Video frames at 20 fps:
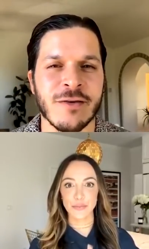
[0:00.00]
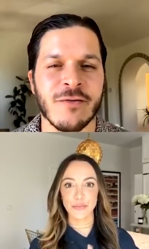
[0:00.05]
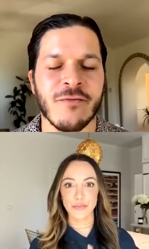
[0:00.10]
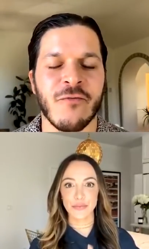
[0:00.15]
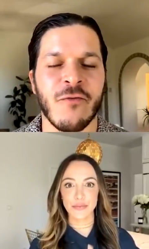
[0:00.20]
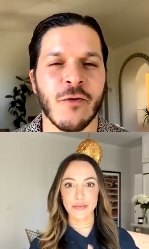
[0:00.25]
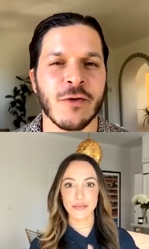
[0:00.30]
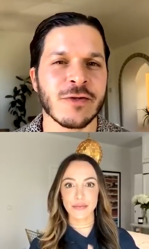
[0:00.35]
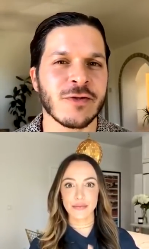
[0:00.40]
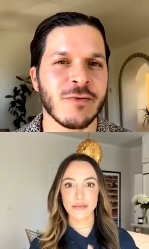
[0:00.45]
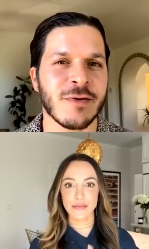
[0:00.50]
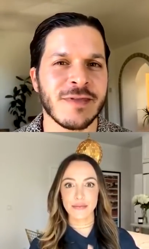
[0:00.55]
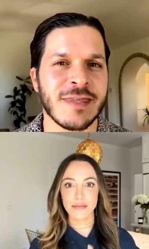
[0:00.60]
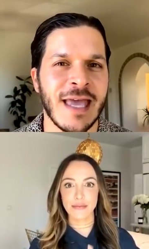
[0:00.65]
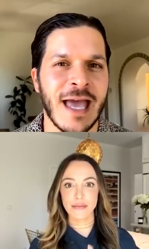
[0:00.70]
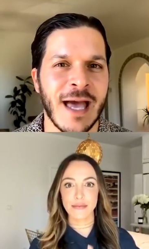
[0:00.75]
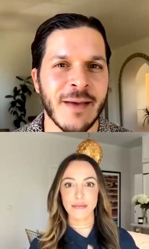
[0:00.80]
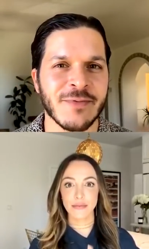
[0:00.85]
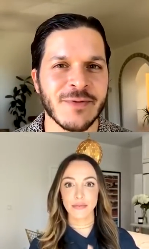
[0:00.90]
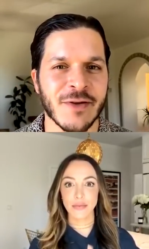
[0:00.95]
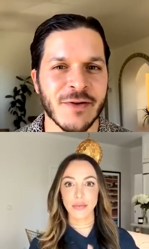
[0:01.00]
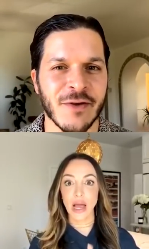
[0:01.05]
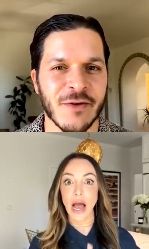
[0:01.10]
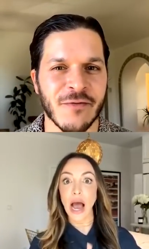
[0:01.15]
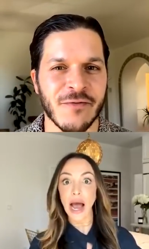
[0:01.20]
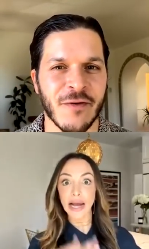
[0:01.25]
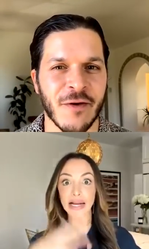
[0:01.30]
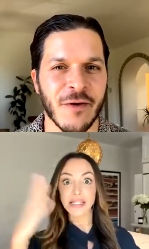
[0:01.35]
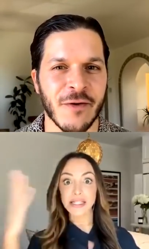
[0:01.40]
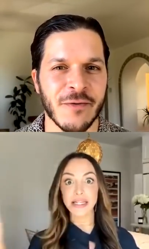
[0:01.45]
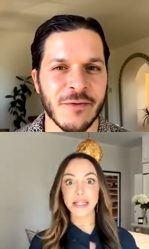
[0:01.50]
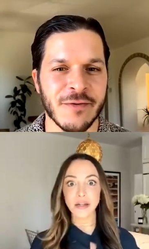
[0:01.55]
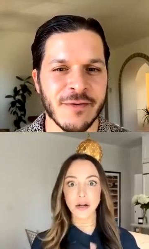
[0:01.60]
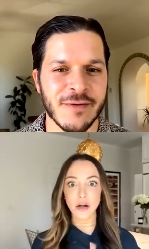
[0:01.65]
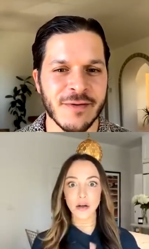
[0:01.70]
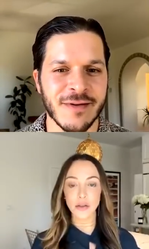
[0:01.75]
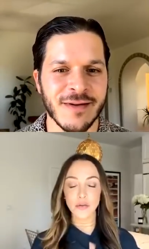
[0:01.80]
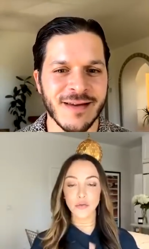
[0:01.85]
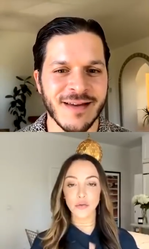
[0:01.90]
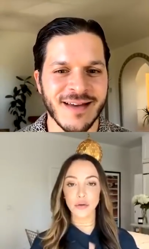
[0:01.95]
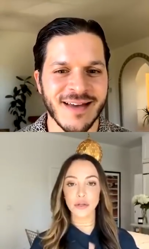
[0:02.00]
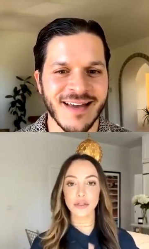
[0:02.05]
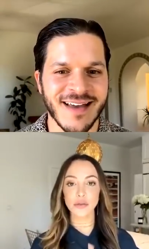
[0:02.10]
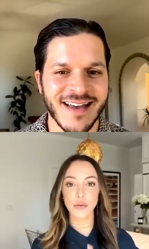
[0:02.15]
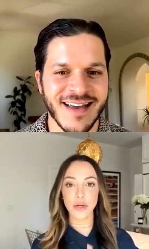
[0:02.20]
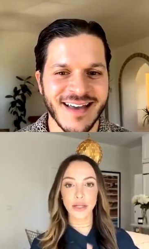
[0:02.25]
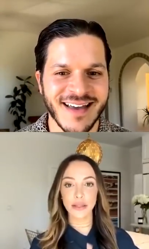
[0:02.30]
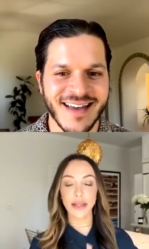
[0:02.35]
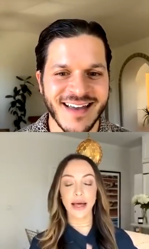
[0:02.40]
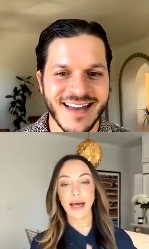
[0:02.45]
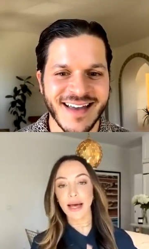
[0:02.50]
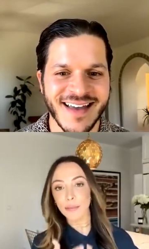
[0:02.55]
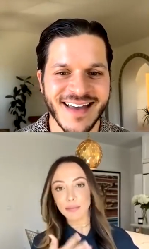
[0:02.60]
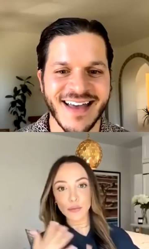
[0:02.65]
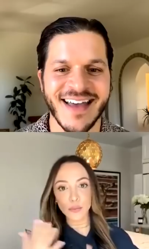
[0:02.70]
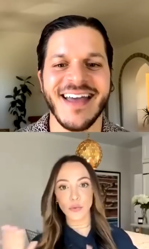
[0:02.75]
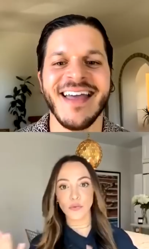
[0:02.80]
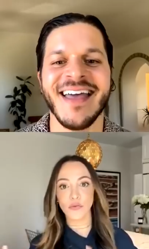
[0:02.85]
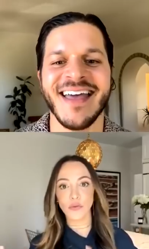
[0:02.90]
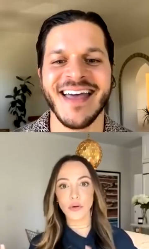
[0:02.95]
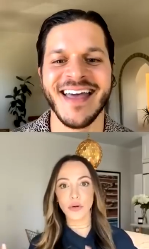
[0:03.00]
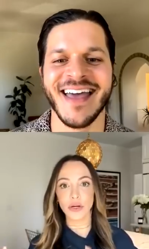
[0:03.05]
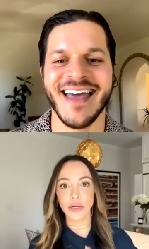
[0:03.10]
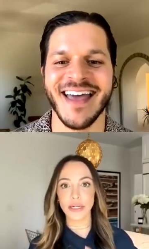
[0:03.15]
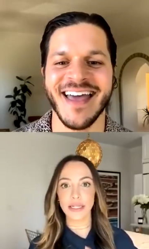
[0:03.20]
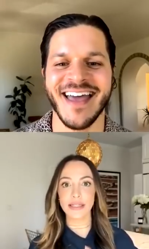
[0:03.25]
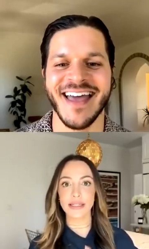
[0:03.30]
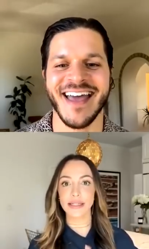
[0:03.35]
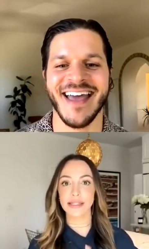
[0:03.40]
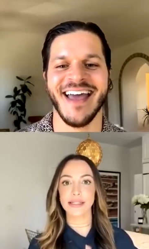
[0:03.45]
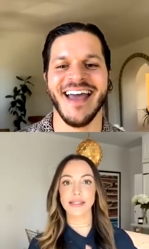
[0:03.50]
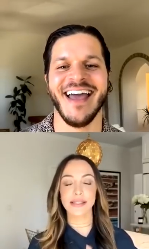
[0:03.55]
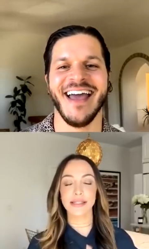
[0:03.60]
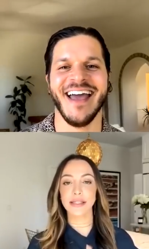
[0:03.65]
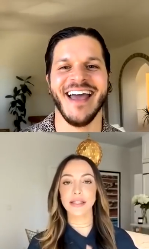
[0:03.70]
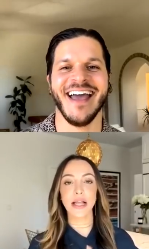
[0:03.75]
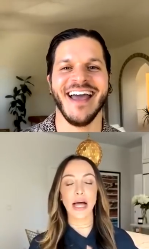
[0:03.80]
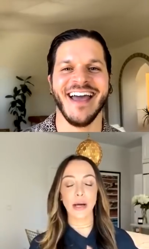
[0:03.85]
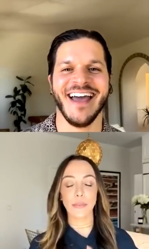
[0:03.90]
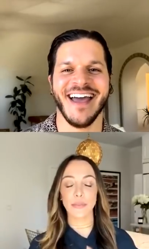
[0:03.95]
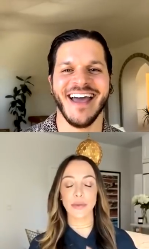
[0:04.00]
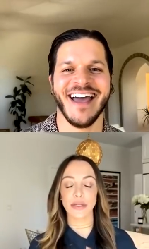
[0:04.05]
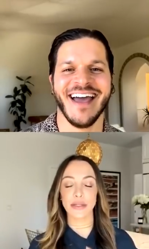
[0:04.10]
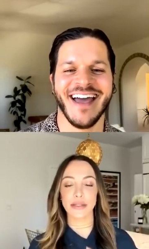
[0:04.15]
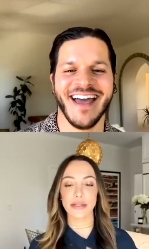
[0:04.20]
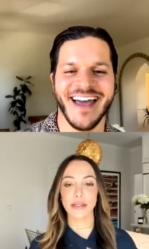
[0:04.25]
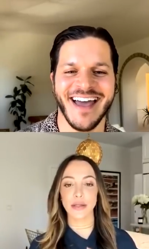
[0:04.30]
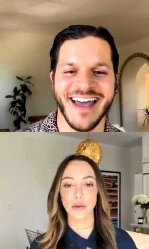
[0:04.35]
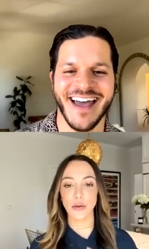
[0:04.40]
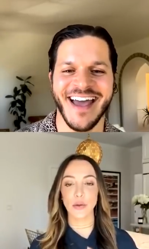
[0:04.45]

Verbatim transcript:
Speaker 1: force quit the apps on your phone? I did
Speaker 2: all the force quitting the apps before, and it, it still happened. So